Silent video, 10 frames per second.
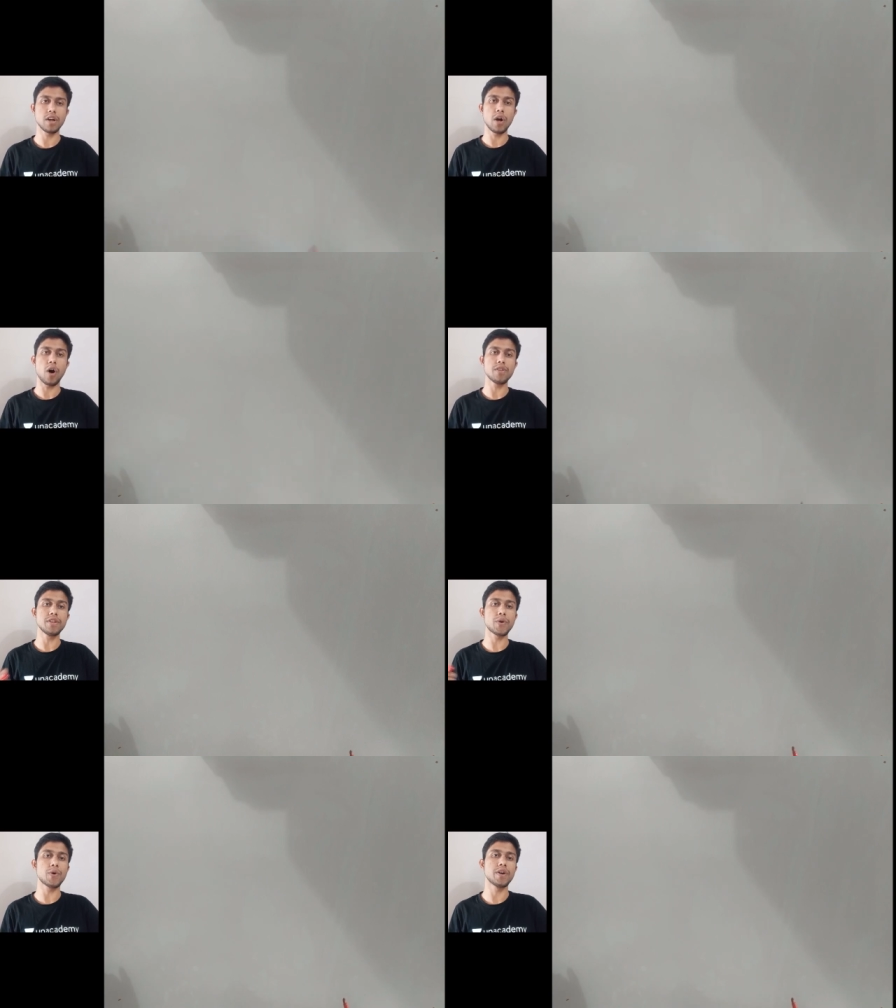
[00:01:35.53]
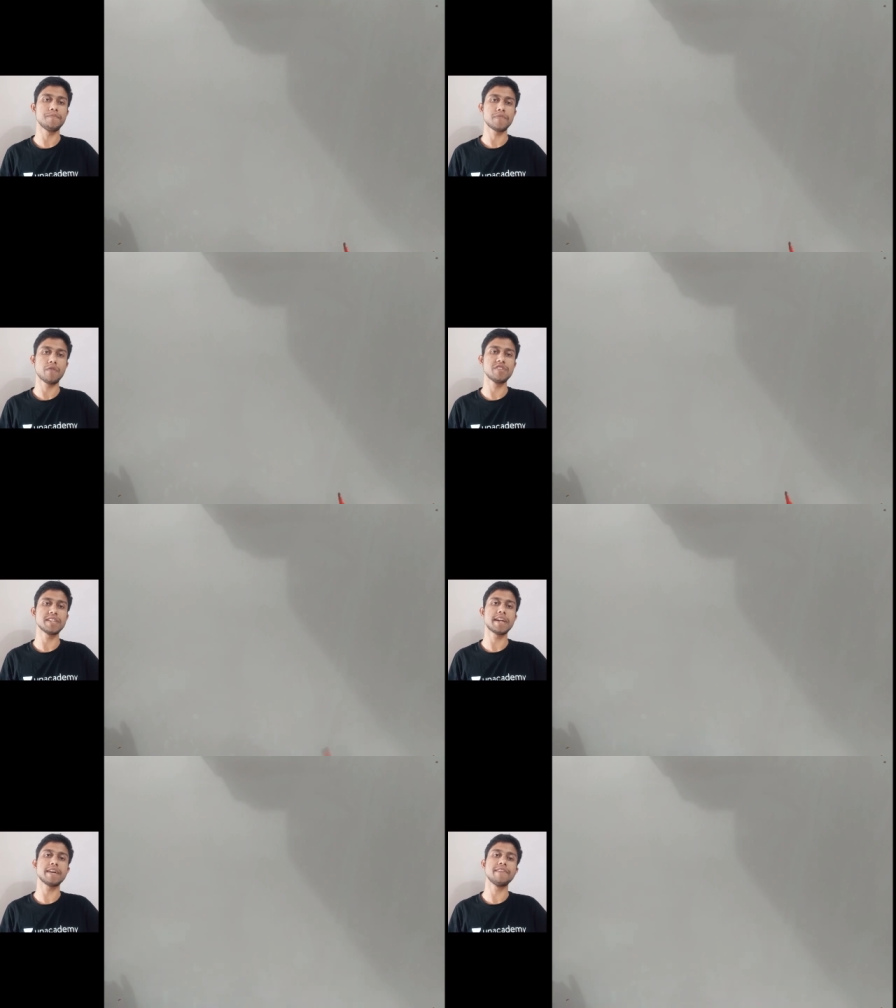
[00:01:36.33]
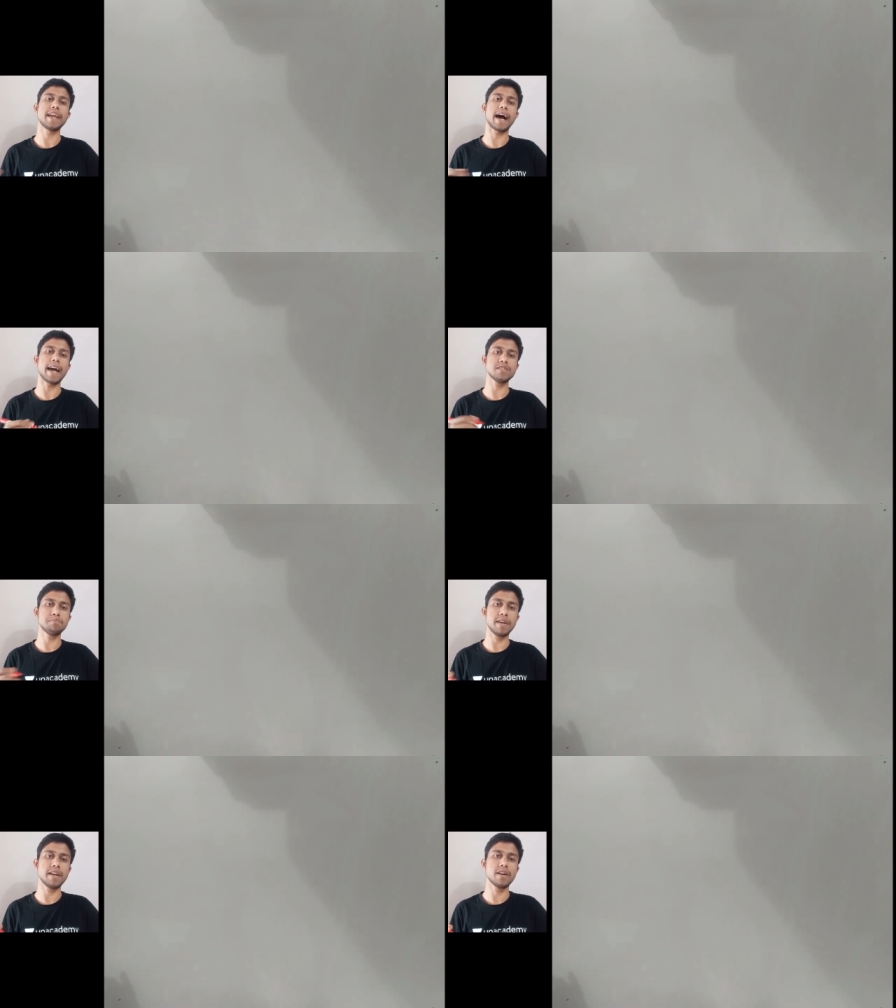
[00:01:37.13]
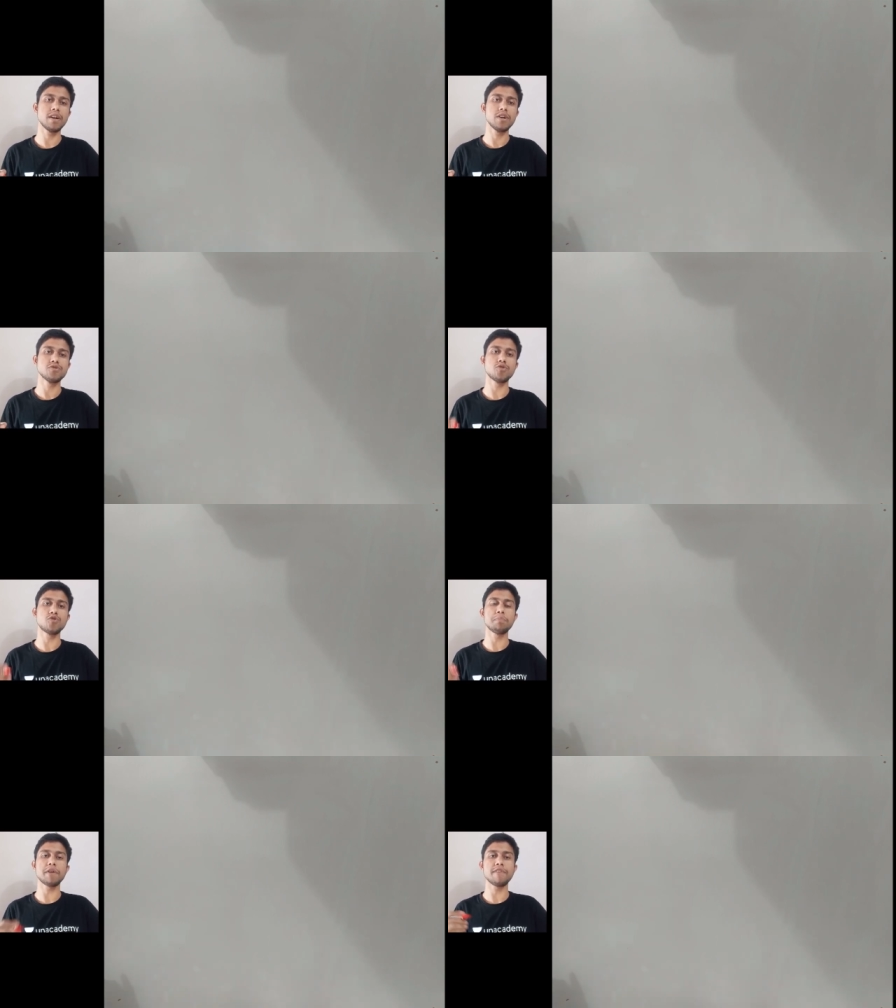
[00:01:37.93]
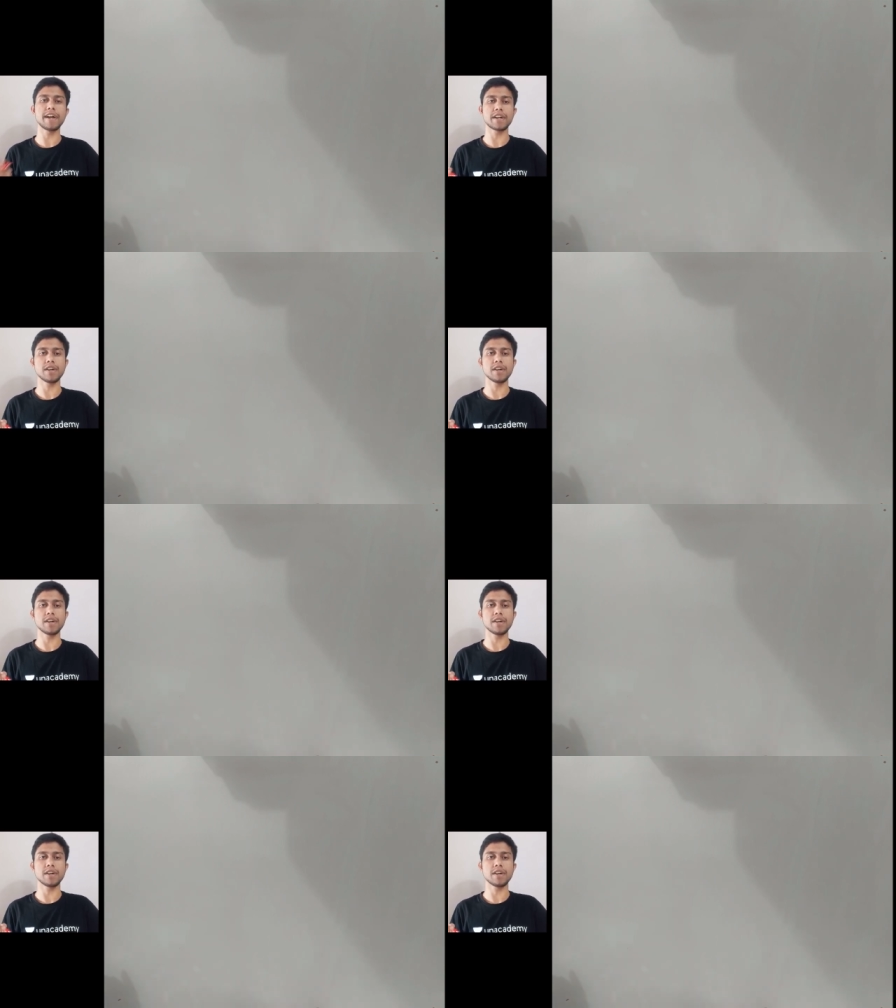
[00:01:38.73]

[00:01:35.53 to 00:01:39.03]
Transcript: on the road which are at very high speed, so to prevent